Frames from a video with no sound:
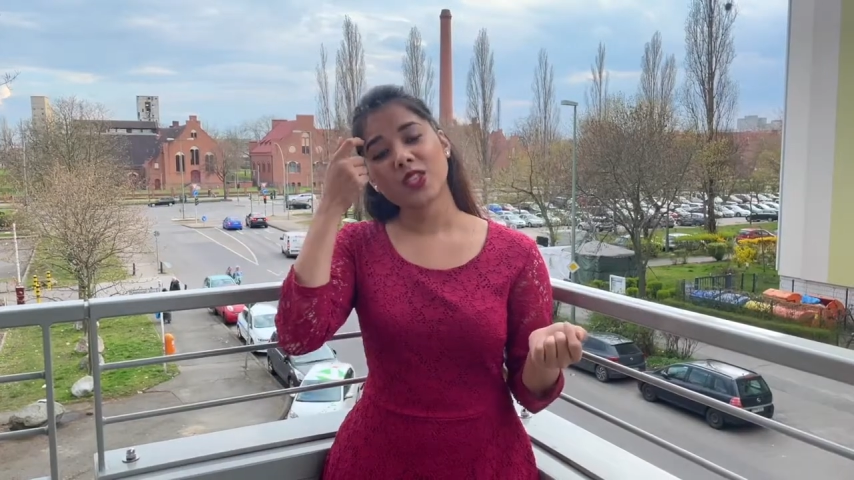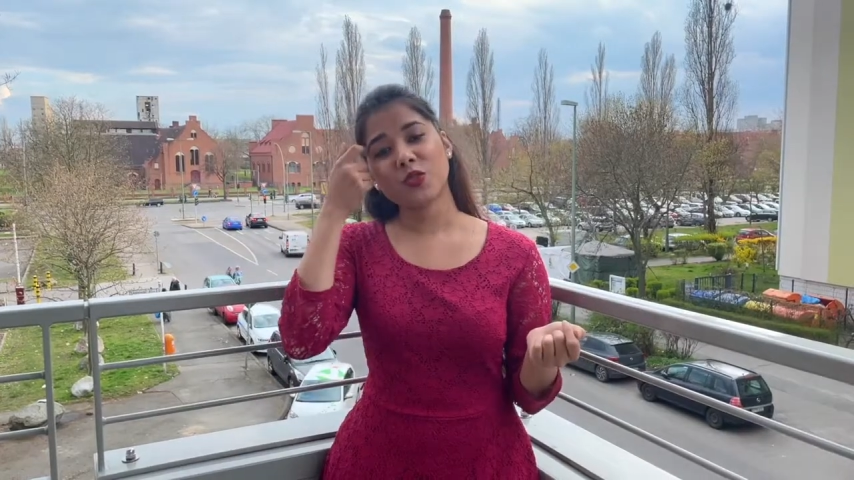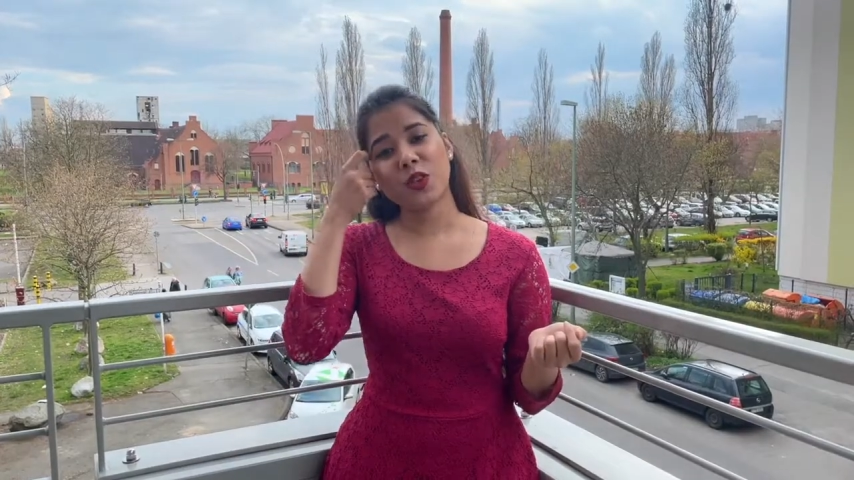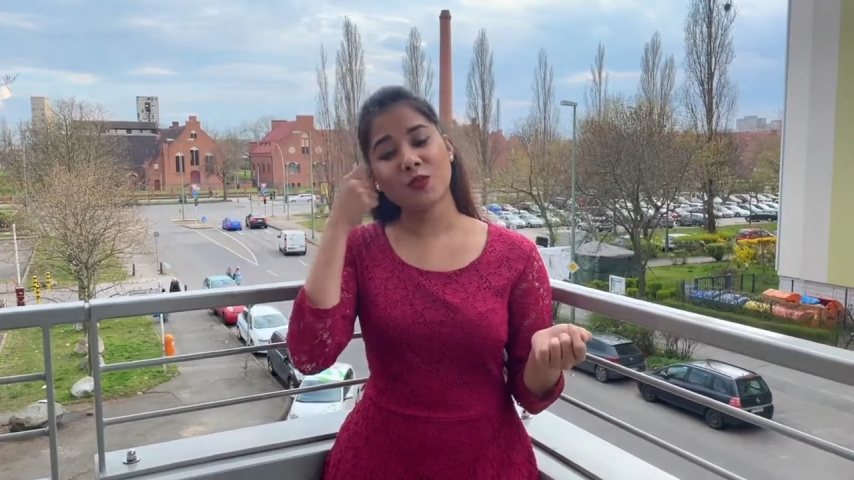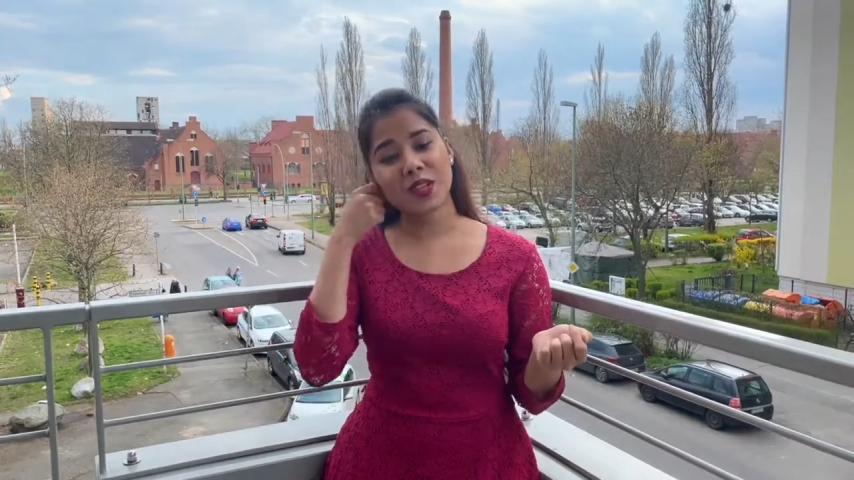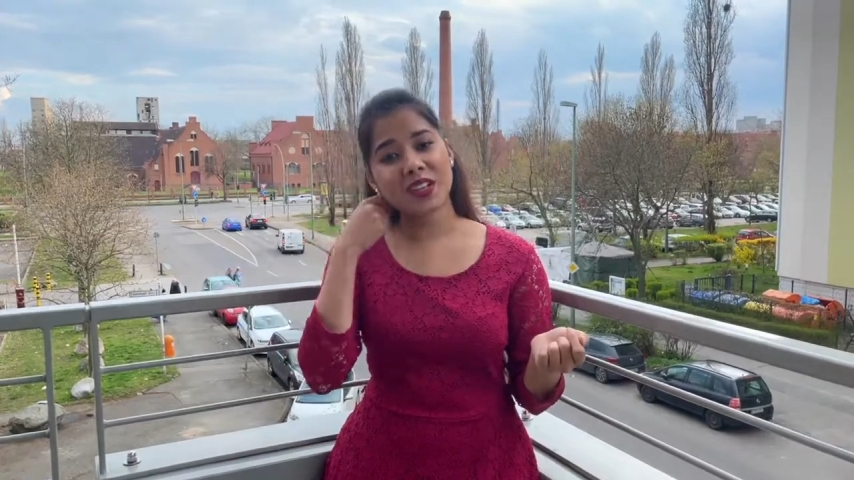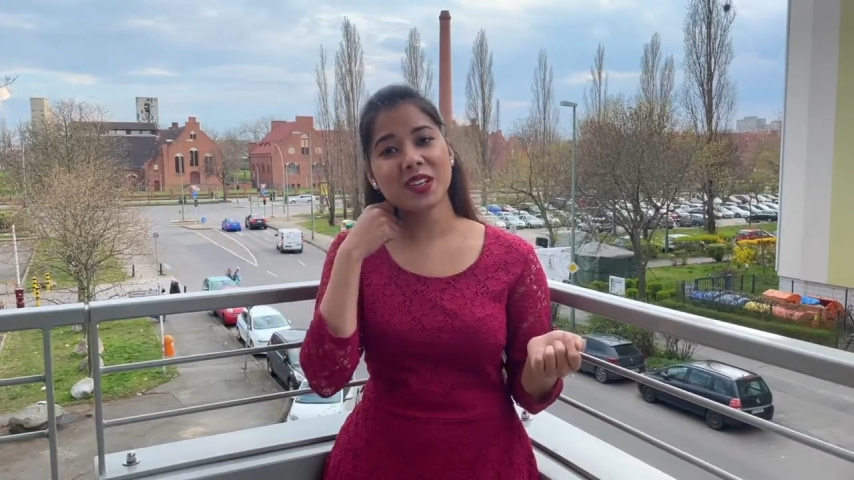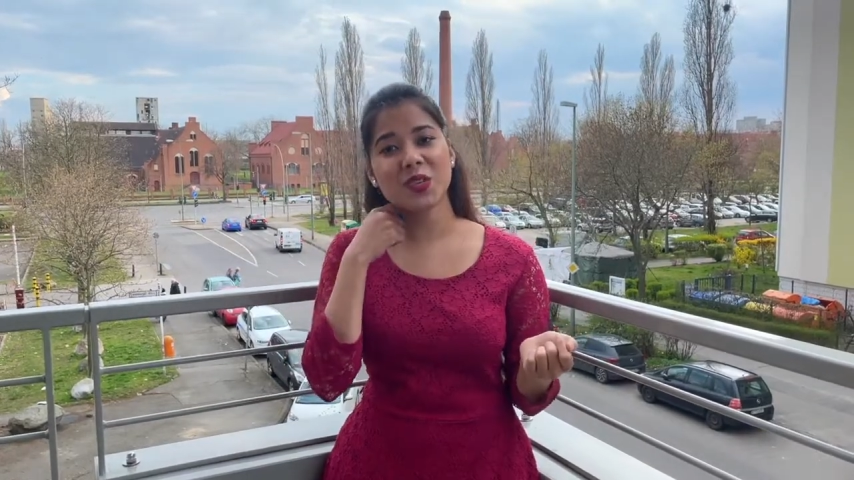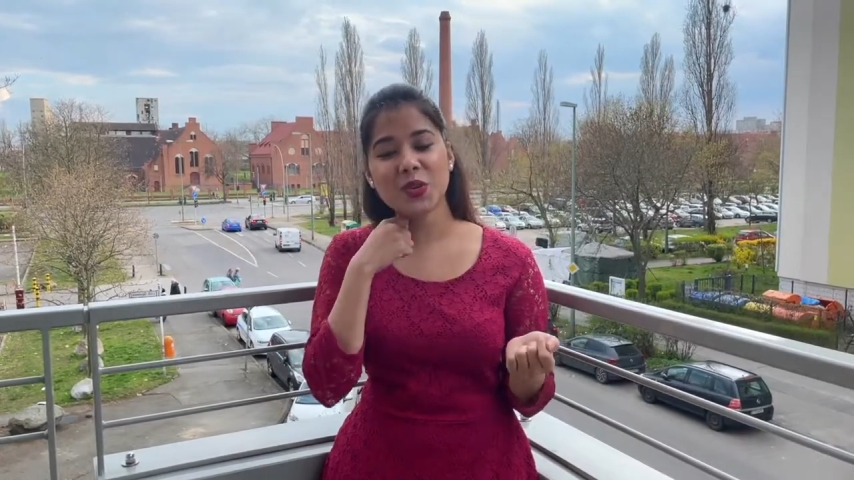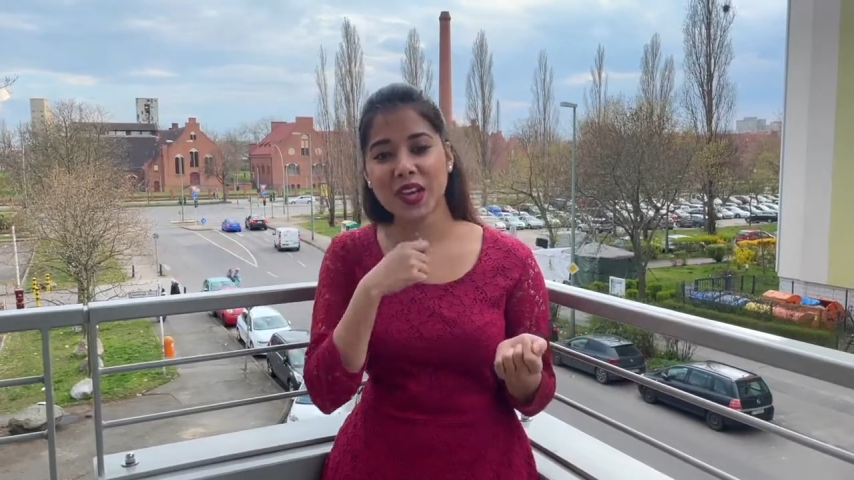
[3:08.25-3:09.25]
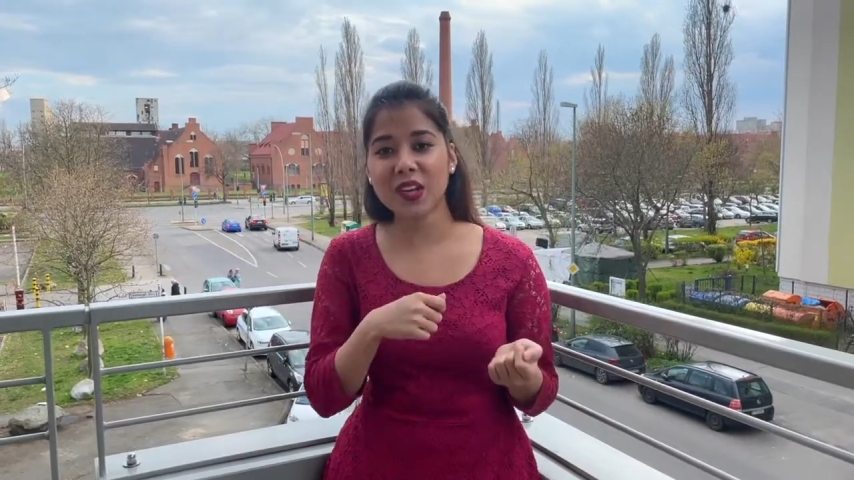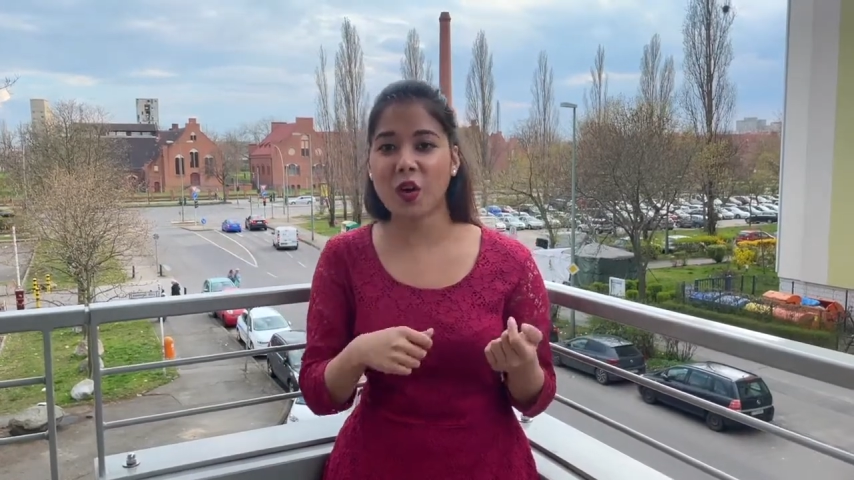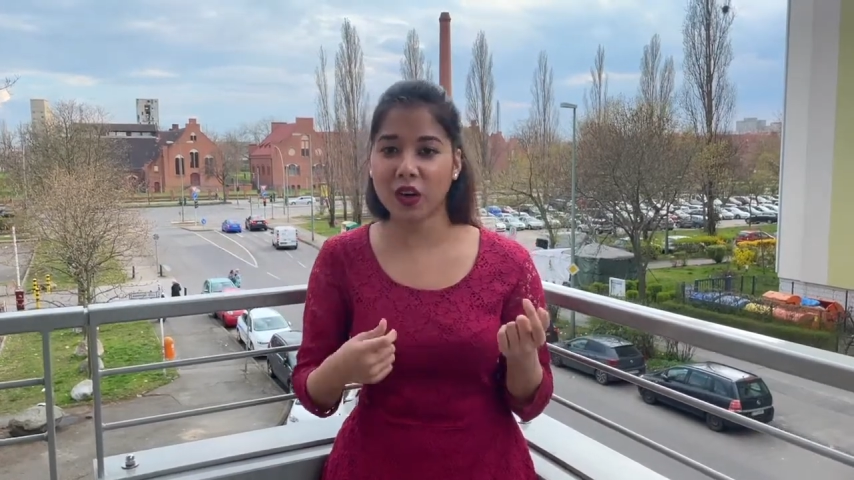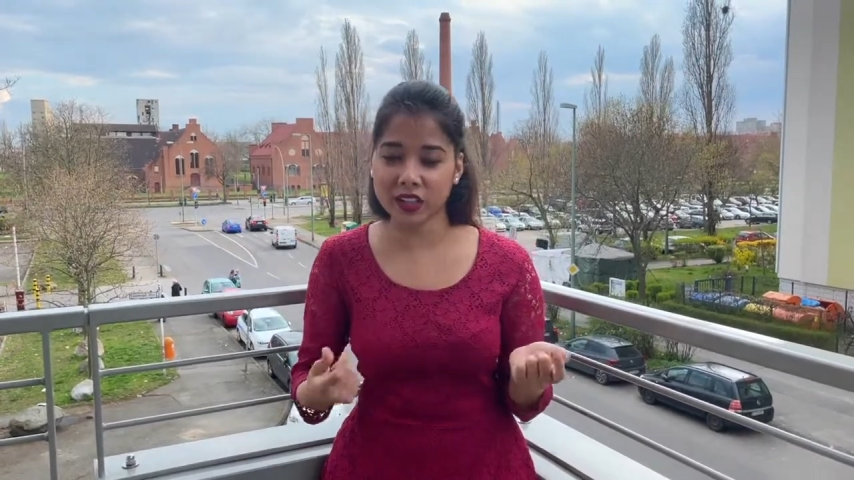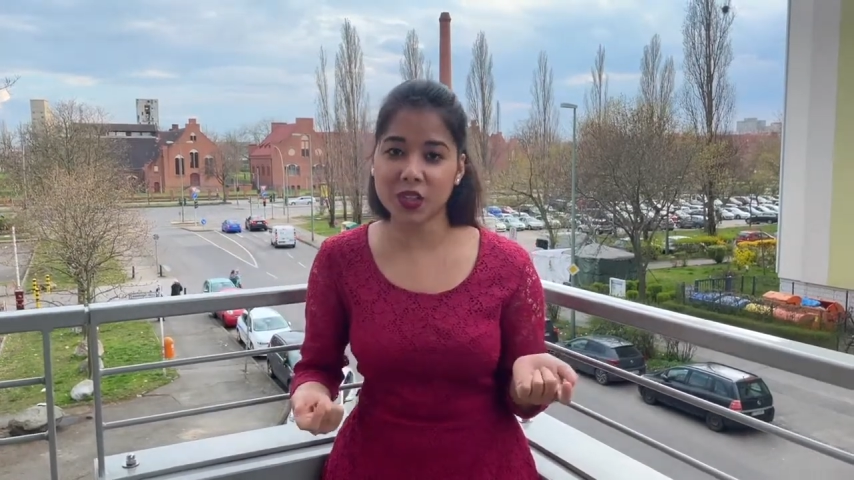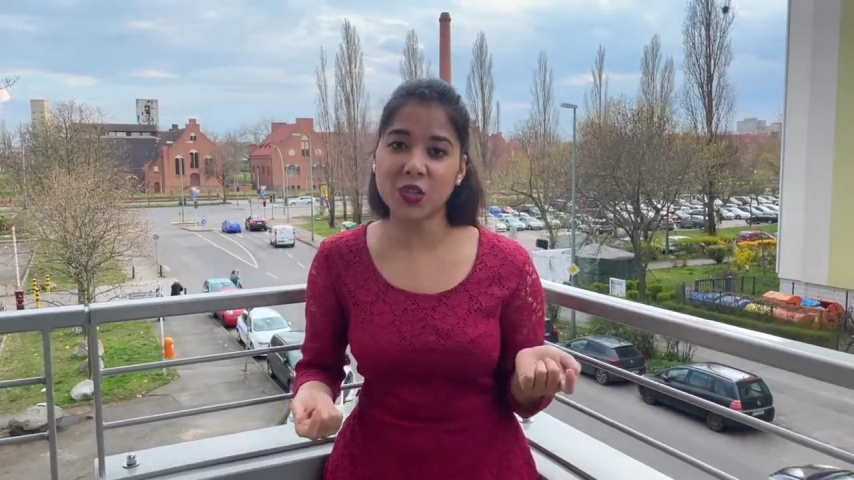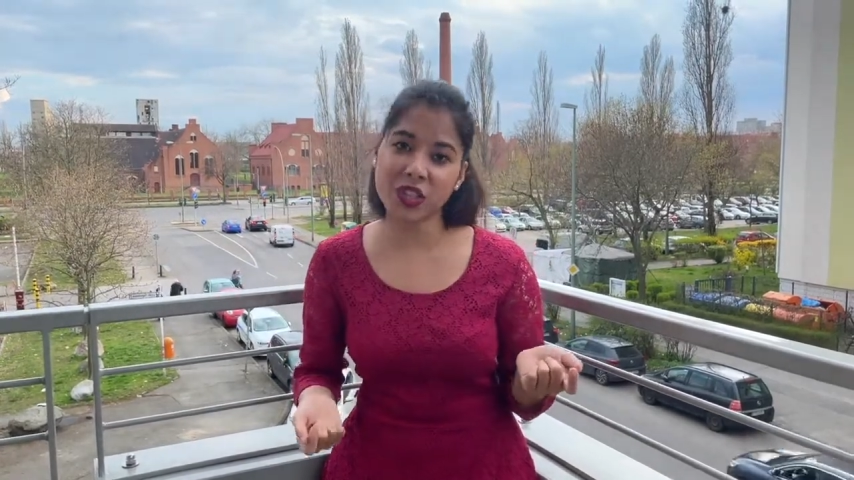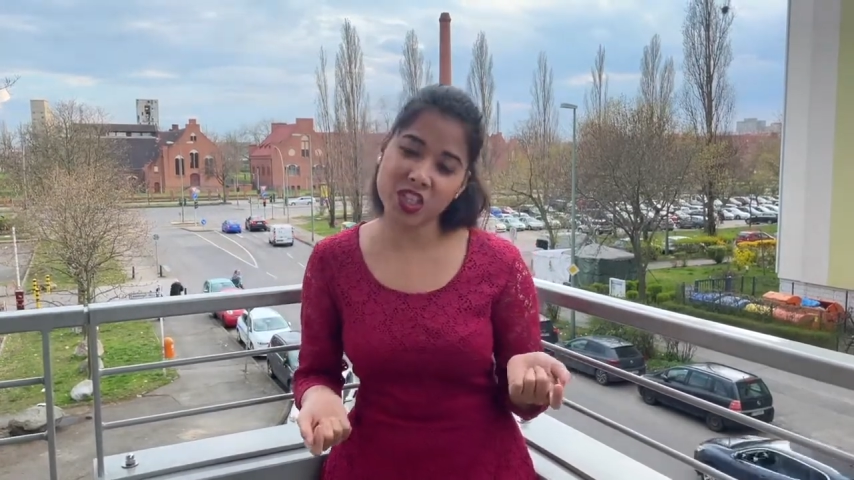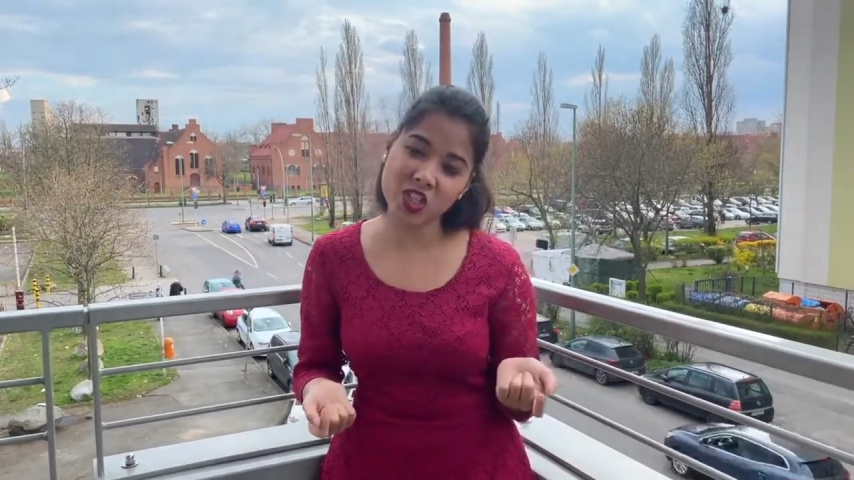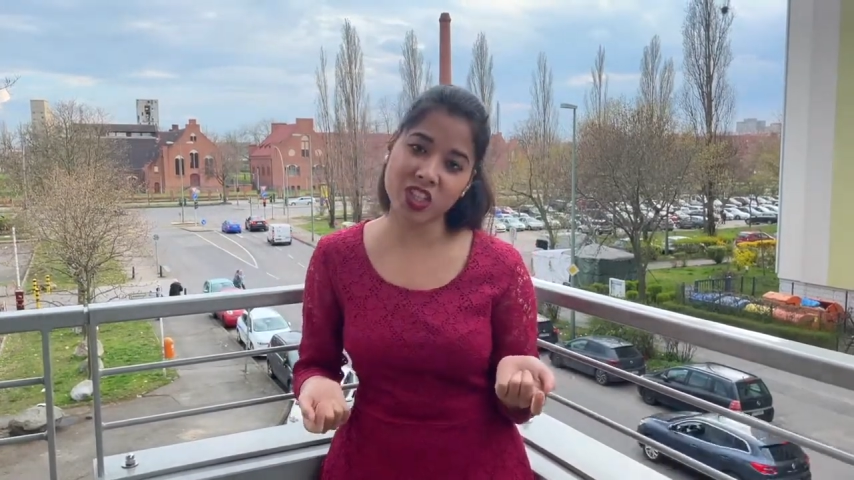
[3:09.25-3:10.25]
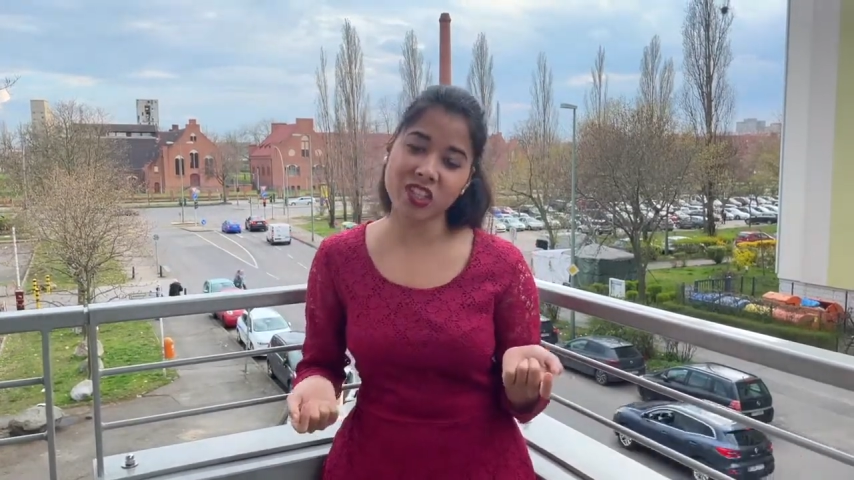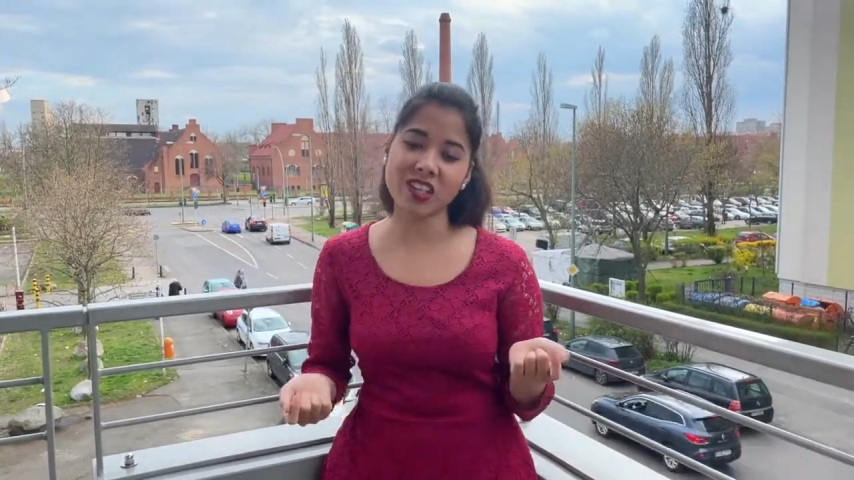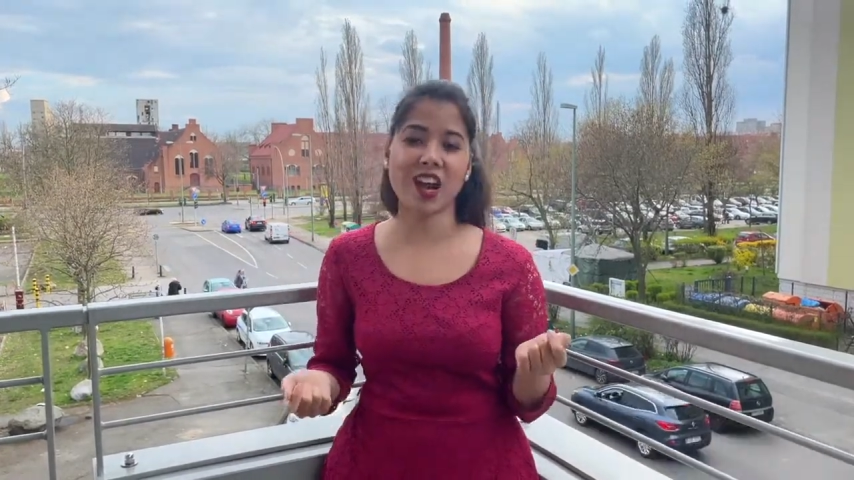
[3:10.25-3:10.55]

So from here you can order your kitchen,